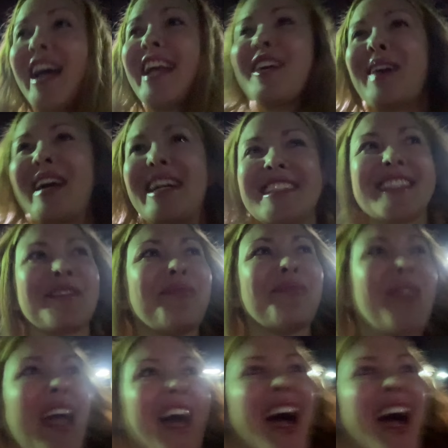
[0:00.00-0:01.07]
Anyways,
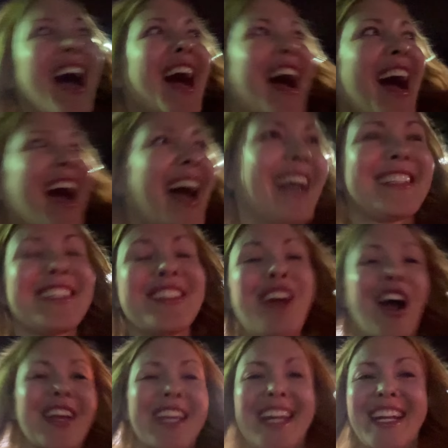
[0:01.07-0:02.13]
I did
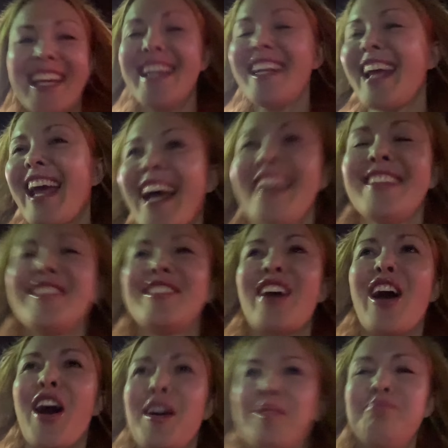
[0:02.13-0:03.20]
not get it. And
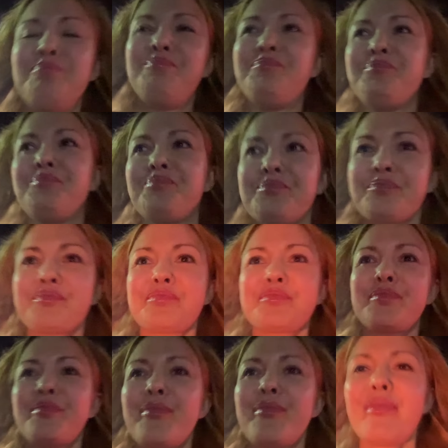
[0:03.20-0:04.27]
um,
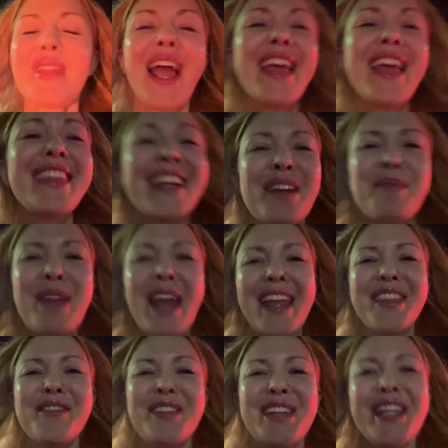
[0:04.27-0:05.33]
I think I'm gonna end
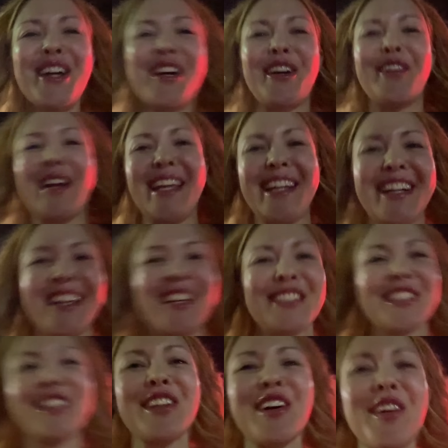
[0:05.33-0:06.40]
the video here.
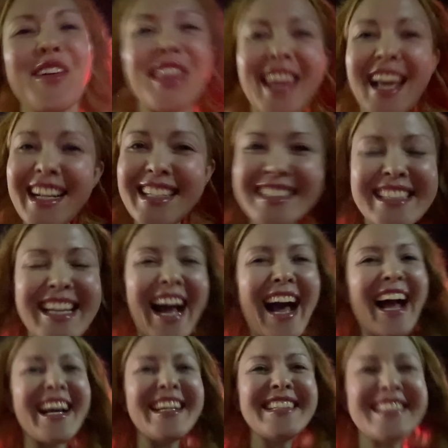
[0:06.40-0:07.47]
So thanks
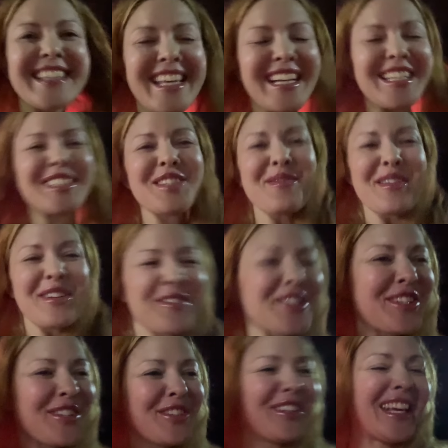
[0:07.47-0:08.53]
guys, thanks so much for
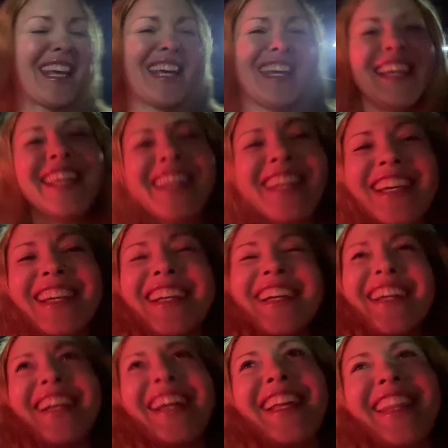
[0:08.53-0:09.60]
tuning in.
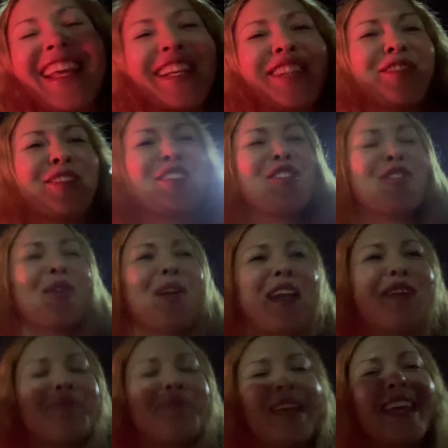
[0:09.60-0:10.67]
Thanks for
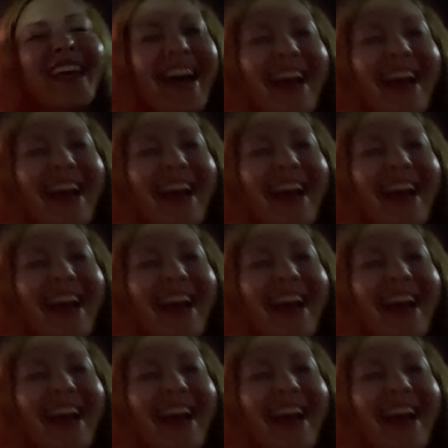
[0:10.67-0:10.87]
joining me.